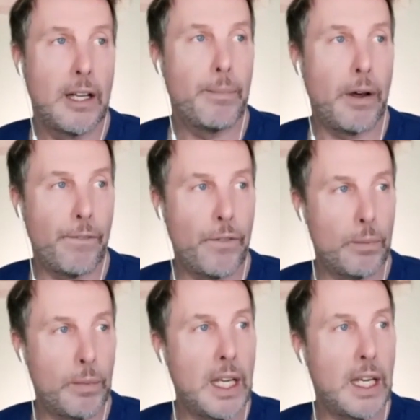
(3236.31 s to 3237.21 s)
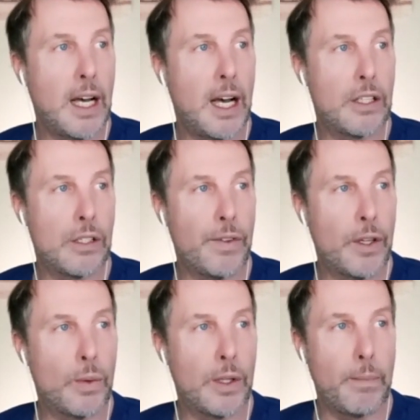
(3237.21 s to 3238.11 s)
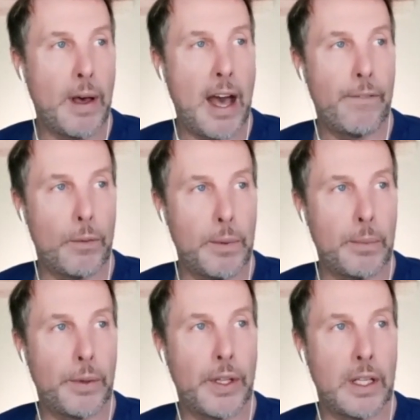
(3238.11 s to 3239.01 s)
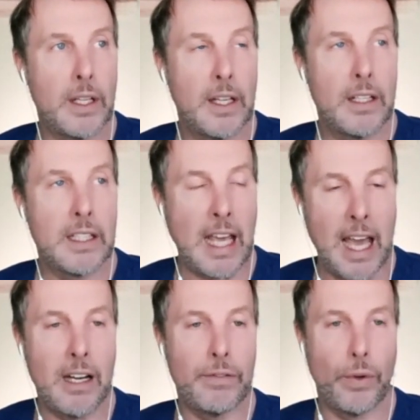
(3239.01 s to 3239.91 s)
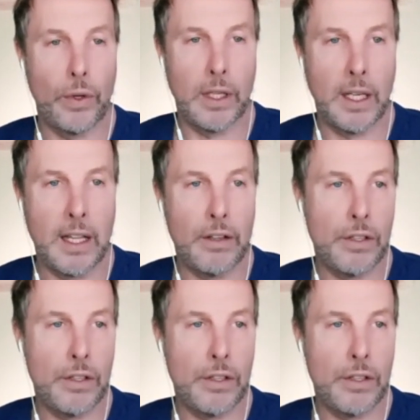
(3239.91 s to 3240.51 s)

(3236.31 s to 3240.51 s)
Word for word: but for me i just feel really bad for people that can't afford it and they're